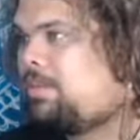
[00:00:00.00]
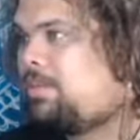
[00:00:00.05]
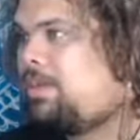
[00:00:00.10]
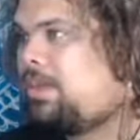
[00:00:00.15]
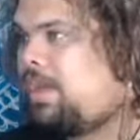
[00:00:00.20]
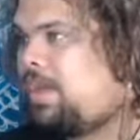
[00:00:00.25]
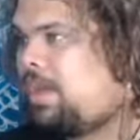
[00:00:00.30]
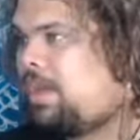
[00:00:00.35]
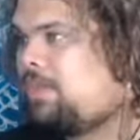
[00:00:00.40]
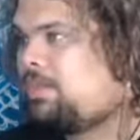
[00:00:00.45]

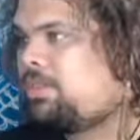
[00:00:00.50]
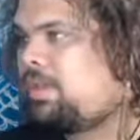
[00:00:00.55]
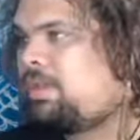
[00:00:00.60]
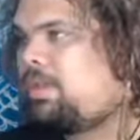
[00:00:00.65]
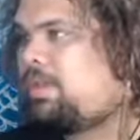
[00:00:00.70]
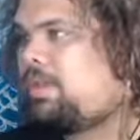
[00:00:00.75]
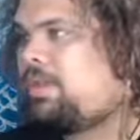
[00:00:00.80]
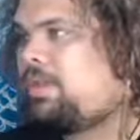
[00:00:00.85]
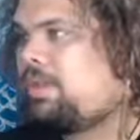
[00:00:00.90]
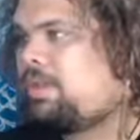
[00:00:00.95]
Okay,
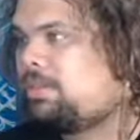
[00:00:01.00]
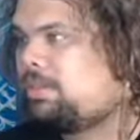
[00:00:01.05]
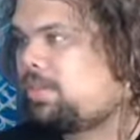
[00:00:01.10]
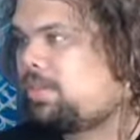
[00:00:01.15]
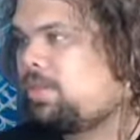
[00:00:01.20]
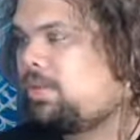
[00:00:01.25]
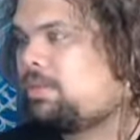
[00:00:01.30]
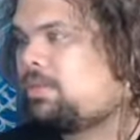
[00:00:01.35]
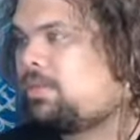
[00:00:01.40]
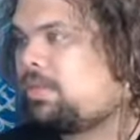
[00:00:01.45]
Joker and King's
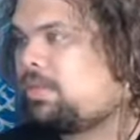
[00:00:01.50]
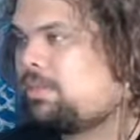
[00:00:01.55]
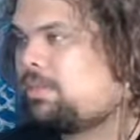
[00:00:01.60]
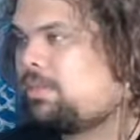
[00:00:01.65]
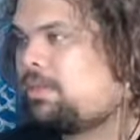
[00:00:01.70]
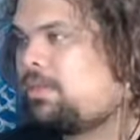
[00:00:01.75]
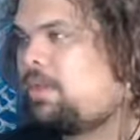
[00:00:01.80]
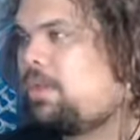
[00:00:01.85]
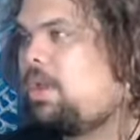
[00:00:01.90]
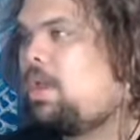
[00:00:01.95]
Court is
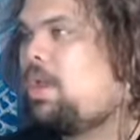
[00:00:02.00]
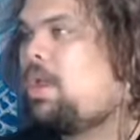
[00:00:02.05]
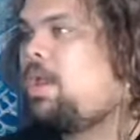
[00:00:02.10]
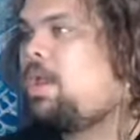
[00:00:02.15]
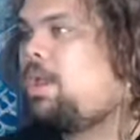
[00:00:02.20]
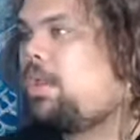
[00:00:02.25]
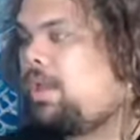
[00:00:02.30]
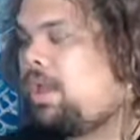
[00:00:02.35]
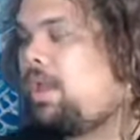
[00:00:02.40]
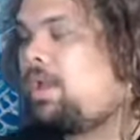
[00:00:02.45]
also,
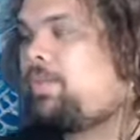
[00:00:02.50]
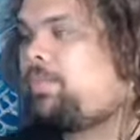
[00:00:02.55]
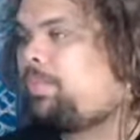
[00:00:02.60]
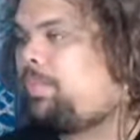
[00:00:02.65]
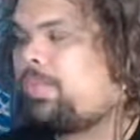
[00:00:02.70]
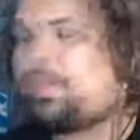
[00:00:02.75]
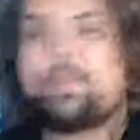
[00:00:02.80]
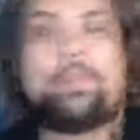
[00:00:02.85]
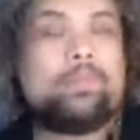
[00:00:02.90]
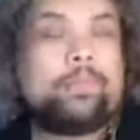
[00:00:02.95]
yeah,
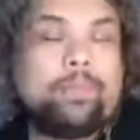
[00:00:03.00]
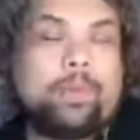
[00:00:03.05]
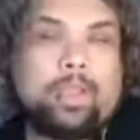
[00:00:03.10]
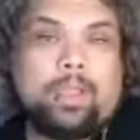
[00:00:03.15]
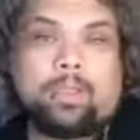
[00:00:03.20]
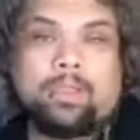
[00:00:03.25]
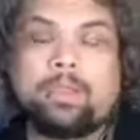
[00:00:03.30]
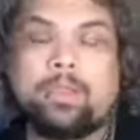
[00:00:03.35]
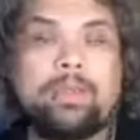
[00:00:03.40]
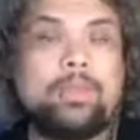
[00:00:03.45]

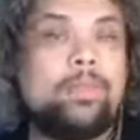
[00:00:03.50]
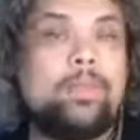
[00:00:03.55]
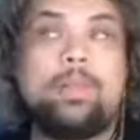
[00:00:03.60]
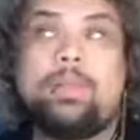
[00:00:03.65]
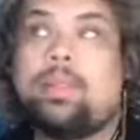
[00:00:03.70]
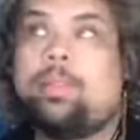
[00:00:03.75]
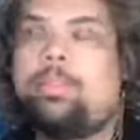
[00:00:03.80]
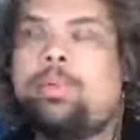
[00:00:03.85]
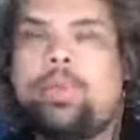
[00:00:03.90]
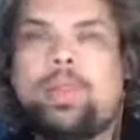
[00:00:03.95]
free,
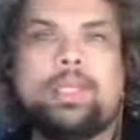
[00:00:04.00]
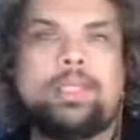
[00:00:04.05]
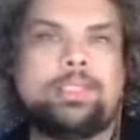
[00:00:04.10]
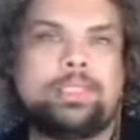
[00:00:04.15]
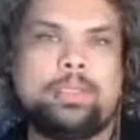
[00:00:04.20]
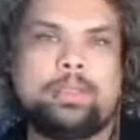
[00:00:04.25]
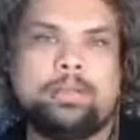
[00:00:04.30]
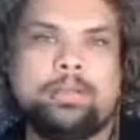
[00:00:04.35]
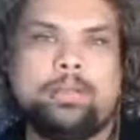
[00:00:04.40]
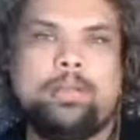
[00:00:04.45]

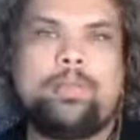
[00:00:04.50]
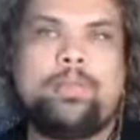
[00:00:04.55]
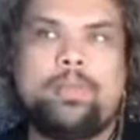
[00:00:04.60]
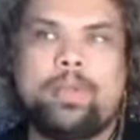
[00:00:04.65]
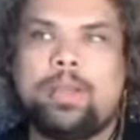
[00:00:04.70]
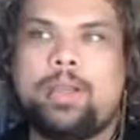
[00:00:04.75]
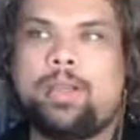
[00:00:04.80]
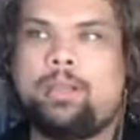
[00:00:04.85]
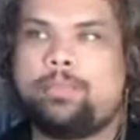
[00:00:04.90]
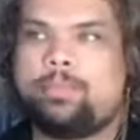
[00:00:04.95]
liberation,
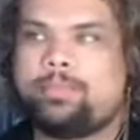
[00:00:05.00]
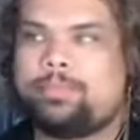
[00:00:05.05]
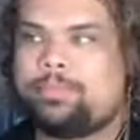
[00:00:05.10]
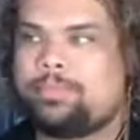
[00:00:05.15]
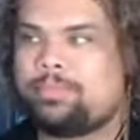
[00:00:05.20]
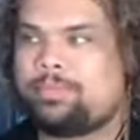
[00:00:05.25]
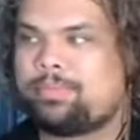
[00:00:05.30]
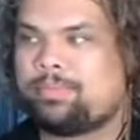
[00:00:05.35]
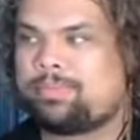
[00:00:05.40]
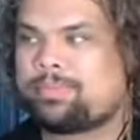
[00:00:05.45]
freedom.
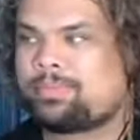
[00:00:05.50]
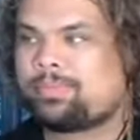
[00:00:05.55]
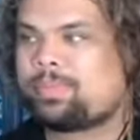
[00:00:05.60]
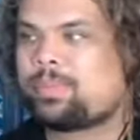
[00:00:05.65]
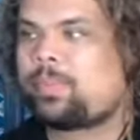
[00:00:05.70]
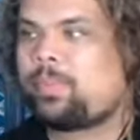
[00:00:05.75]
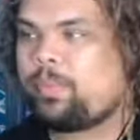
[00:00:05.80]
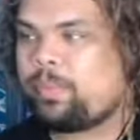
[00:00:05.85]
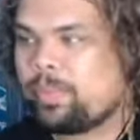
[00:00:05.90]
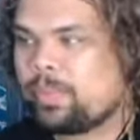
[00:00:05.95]

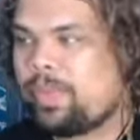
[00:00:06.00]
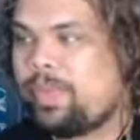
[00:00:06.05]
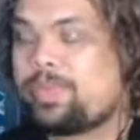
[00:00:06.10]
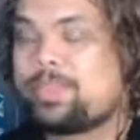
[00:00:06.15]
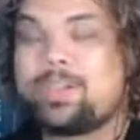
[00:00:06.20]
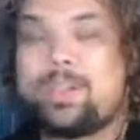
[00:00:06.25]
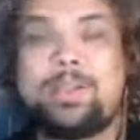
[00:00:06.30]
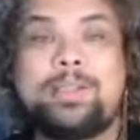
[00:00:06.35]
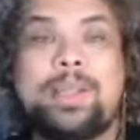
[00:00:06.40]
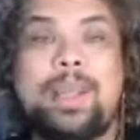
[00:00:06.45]

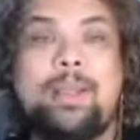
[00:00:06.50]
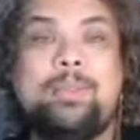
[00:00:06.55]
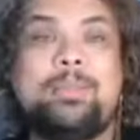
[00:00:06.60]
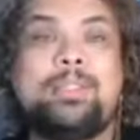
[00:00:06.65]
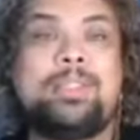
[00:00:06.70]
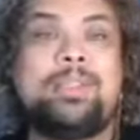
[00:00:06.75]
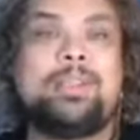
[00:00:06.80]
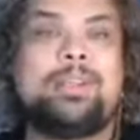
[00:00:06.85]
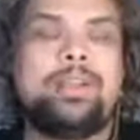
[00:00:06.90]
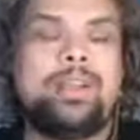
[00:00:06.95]
It's our time
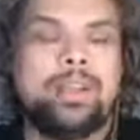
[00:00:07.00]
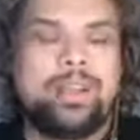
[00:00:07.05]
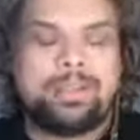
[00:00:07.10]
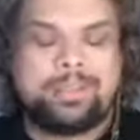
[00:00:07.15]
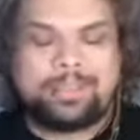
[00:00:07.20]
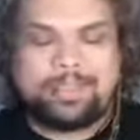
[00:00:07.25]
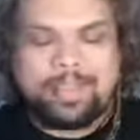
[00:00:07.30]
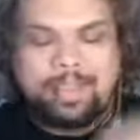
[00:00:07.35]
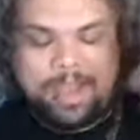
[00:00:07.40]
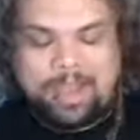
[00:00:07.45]
to
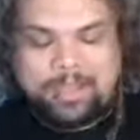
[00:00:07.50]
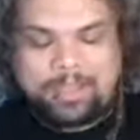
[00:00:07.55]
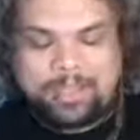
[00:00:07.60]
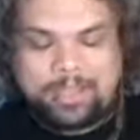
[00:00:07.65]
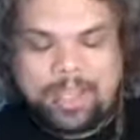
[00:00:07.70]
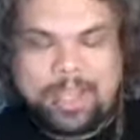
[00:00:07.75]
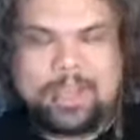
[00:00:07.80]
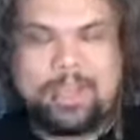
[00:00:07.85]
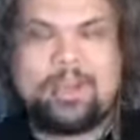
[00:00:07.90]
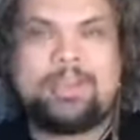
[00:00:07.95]

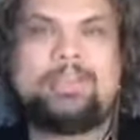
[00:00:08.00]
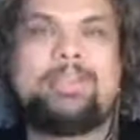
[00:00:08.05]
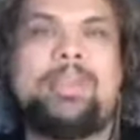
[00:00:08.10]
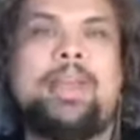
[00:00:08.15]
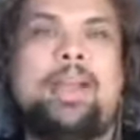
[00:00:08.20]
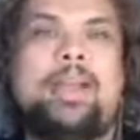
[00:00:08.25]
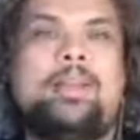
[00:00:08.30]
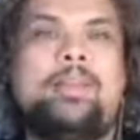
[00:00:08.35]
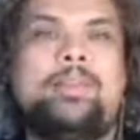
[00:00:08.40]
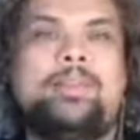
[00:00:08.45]
unchain
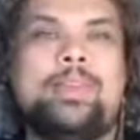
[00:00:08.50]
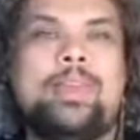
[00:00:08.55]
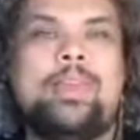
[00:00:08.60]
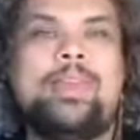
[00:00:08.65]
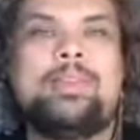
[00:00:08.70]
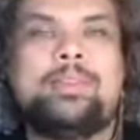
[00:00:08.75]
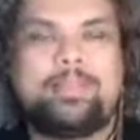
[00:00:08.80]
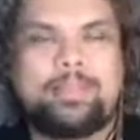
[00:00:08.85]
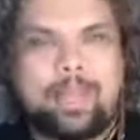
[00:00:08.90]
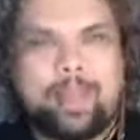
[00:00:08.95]
ourselves,
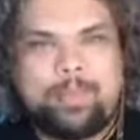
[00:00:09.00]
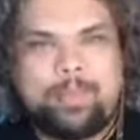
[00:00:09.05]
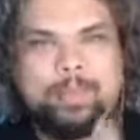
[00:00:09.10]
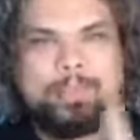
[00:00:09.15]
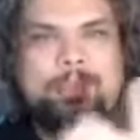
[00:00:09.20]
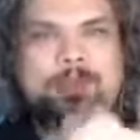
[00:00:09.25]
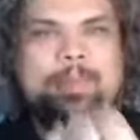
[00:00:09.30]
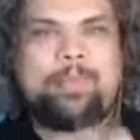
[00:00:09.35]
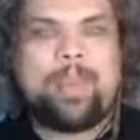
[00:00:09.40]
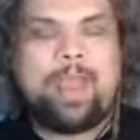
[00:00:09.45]
step
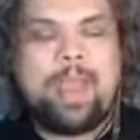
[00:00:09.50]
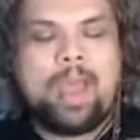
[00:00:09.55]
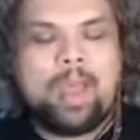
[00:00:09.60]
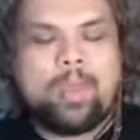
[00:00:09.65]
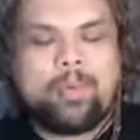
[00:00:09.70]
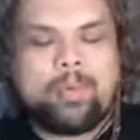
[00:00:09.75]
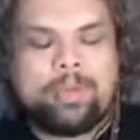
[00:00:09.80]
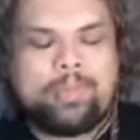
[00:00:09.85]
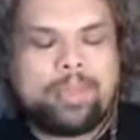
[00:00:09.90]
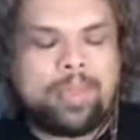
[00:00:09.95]
into the
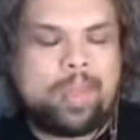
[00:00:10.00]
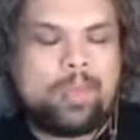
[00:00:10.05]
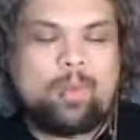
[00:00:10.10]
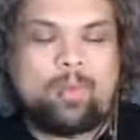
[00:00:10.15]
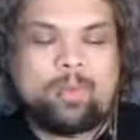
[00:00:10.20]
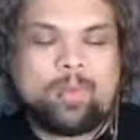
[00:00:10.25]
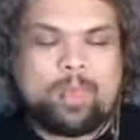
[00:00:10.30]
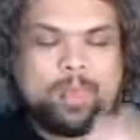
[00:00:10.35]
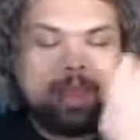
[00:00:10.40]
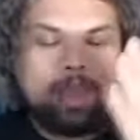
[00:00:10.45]
power that
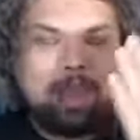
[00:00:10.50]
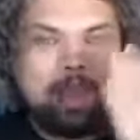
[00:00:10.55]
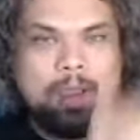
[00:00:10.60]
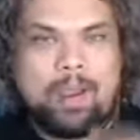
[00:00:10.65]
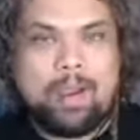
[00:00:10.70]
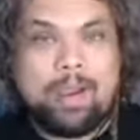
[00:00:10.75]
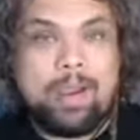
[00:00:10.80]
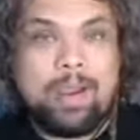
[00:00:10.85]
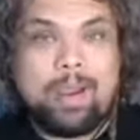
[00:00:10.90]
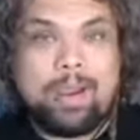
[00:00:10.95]
we
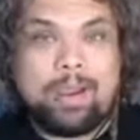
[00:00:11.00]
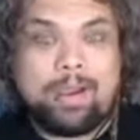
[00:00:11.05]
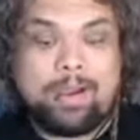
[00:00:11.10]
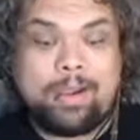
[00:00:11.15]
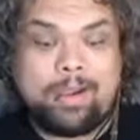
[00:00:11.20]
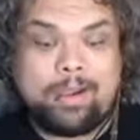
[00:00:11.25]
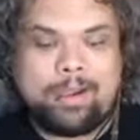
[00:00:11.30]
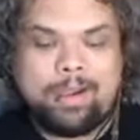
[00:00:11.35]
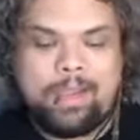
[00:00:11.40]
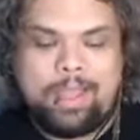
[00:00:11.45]

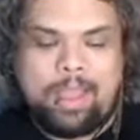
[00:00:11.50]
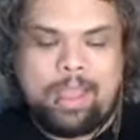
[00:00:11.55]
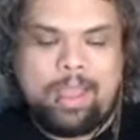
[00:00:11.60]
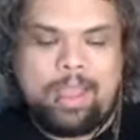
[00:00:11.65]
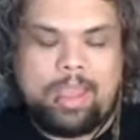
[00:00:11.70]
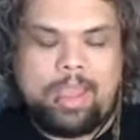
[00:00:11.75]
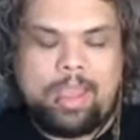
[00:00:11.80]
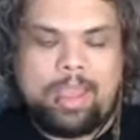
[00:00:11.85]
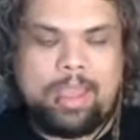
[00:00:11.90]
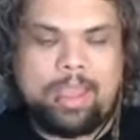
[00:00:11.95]
are,
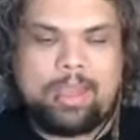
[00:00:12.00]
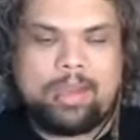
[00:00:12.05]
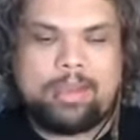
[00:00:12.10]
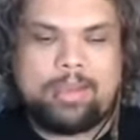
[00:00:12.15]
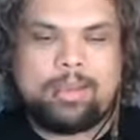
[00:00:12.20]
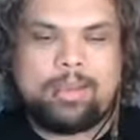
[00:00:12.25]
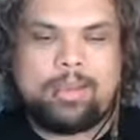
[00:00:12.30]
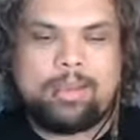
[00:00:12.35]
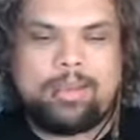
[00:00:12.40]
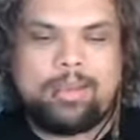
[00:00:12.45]

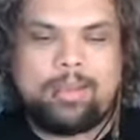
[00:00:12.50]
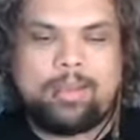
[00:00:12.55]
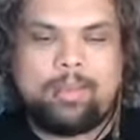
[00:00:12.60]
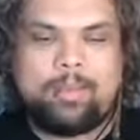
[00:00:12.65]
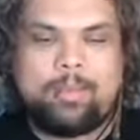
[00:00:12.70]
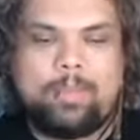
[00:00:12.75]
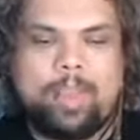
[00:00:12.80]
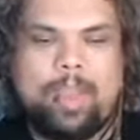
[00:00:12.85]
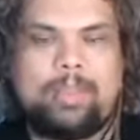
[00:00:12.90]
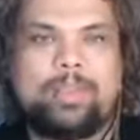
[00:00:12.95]
and
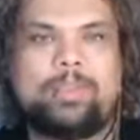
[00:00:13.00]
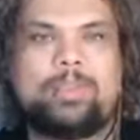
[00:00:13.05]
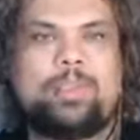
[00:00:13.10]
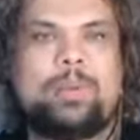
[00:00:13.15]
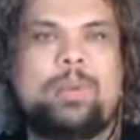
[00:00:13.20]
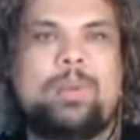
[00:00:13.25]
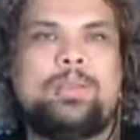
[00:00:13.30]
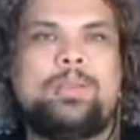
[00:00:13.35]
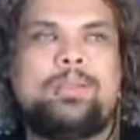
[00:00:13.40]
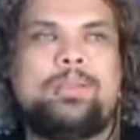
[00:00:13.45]
make the
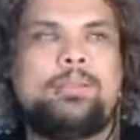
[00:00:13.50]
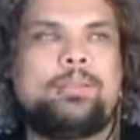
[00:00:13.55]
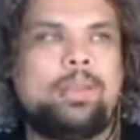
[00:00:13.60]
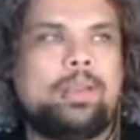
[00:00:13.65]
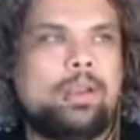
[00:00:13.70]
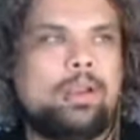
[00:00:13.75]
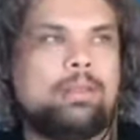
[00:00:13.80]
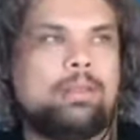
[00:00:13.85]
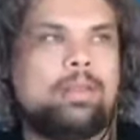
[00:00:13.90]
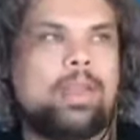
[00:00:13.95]
choices
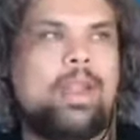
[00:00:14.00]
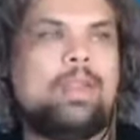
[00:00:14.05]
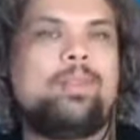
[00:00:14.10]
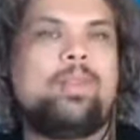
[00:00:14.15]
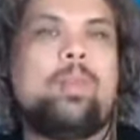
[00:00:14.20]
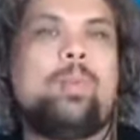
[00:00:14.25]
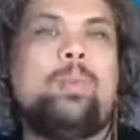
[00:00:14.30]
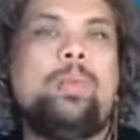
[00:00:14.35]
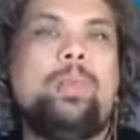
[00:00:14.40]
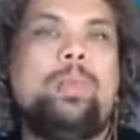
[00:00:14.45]
in our life
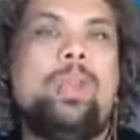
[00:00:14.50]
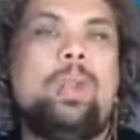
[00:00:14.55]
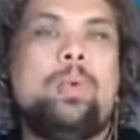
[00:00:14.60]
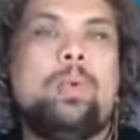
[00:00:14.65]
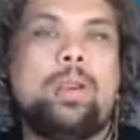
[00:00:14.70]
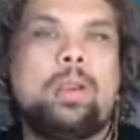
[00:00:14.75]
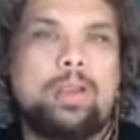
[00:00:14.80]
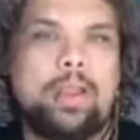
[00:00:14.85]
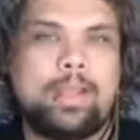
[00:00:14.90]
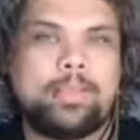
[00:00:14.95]
that we know
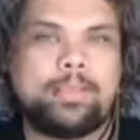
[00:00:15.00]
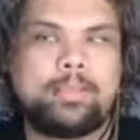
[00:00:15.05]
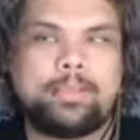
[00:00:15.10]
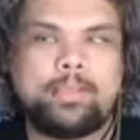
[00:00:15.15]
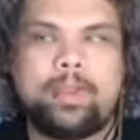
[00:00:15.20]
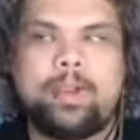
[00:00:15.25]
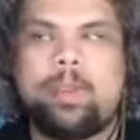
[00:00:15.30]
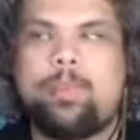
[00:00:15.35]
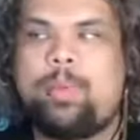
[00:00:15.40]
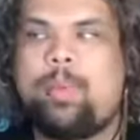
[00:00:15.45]
are
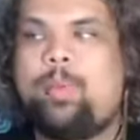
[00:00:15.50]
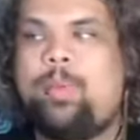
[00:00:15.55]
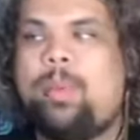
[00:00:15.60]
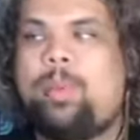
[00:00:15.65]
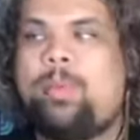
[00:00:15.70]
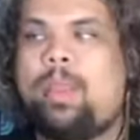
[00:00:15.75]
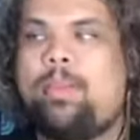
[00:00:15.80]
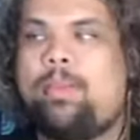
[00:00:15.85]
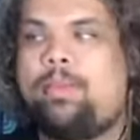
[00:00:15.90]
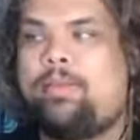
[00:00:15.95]
necessary, but we
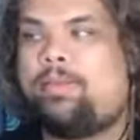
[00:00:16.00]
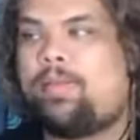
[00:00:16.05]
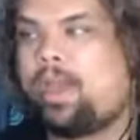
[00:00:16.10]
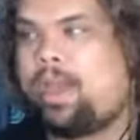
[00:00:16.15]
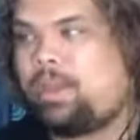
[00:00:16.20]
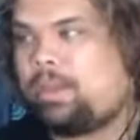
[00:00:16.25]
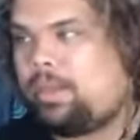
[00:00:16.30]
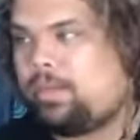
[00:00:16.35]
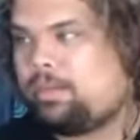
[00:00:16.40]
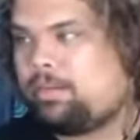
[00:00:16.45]
might be
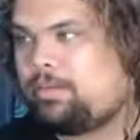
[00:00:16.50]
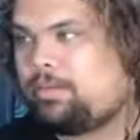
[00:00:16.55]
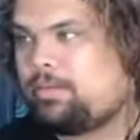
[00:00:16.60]
fighting.